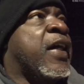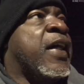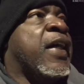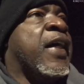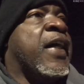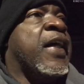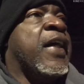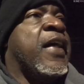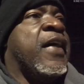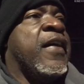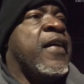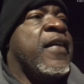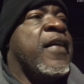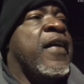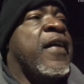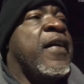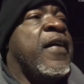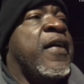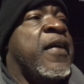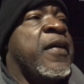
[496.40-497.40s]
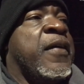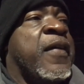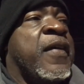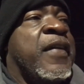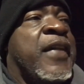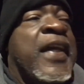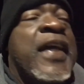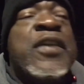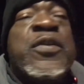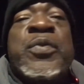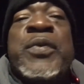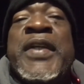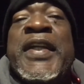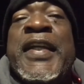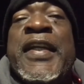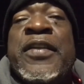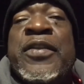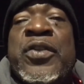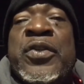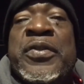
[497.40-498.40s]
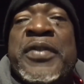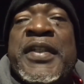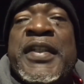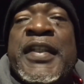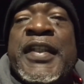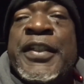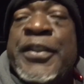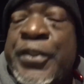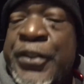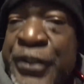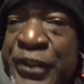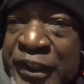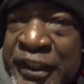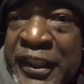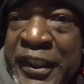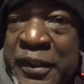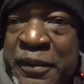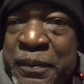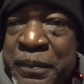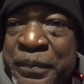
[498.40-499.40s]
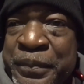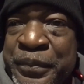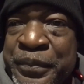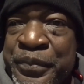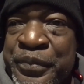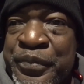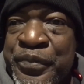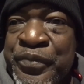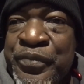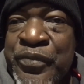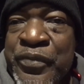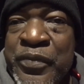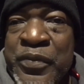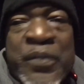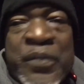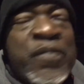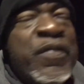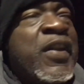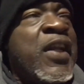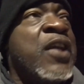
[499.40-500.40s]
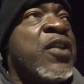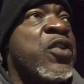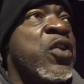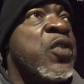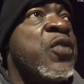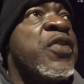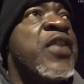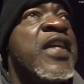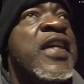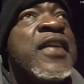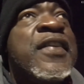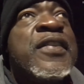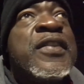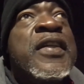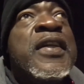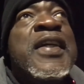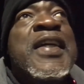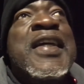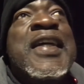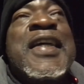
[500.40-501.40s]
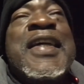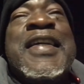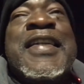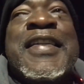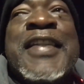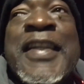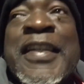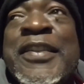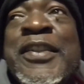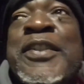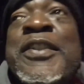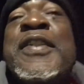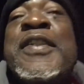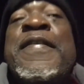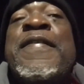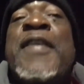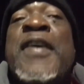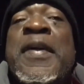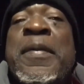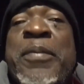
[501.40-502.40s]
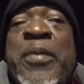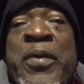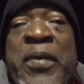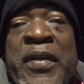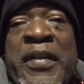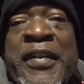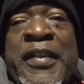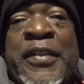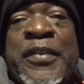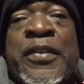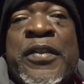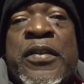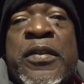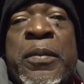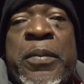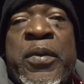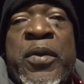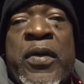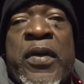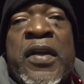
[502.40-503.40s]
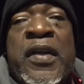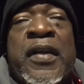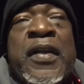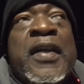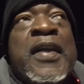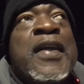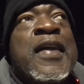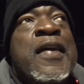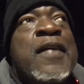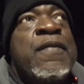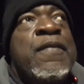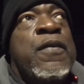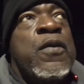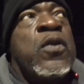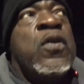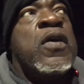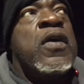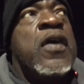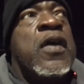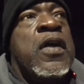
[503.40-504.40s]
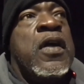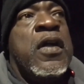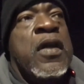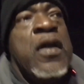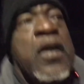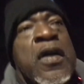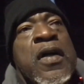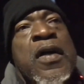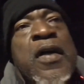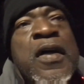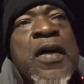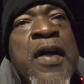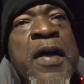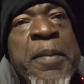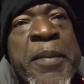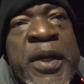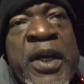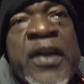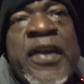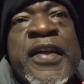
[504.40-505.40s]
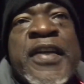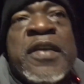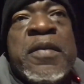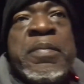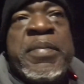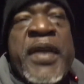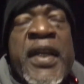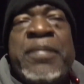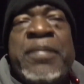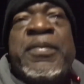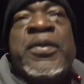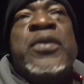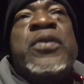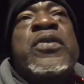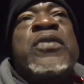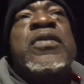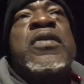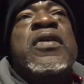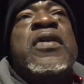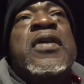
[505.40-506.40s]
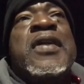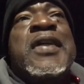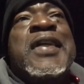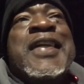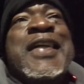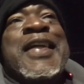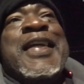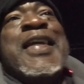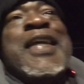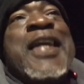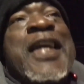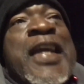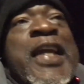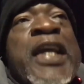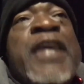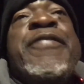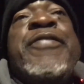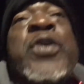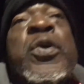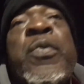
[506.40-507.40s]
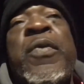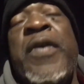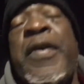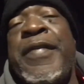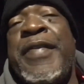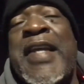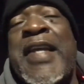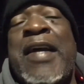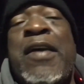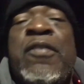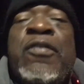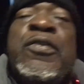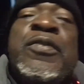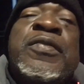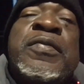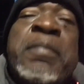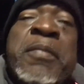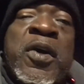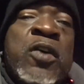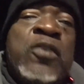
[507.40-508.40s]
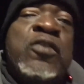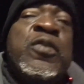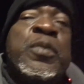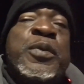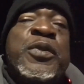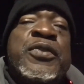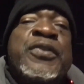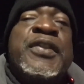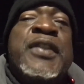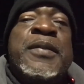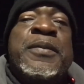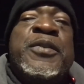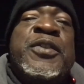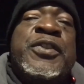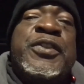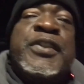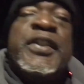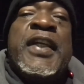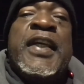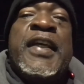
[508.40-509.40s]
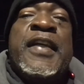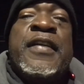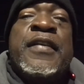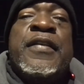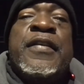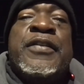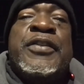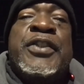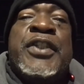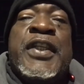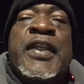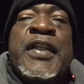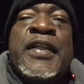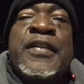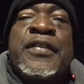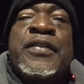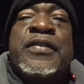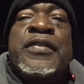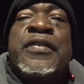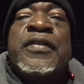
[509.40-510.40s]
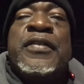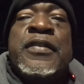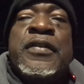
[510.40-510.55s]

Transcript: And that's when they can throw in the kitchen sink. So this is the fun part. This is the part for American people. If you want those multiple stimulus checks,